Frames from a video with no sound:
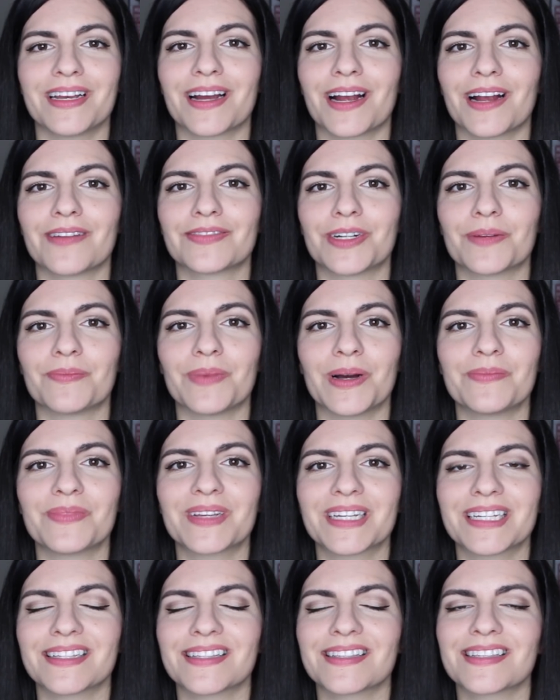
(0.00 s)
carved our
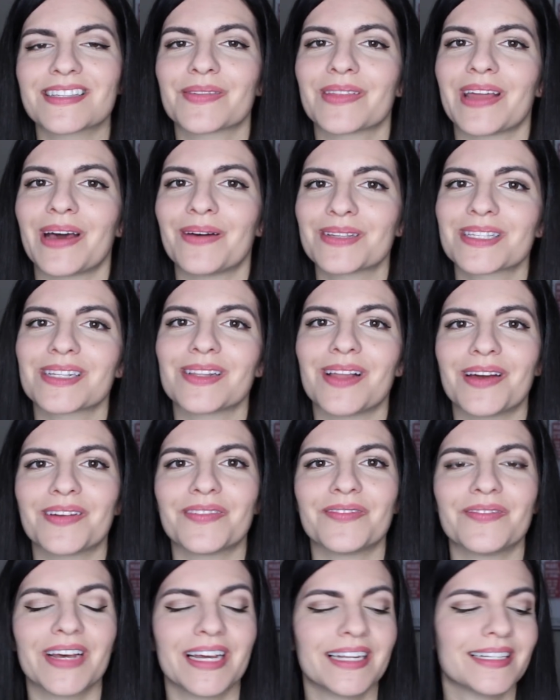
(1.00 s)
pumpkins, so that was a lot
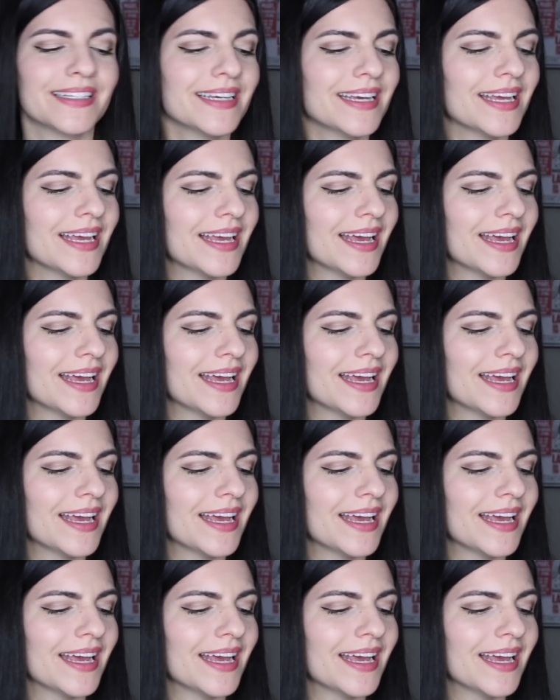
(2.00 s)
of fun.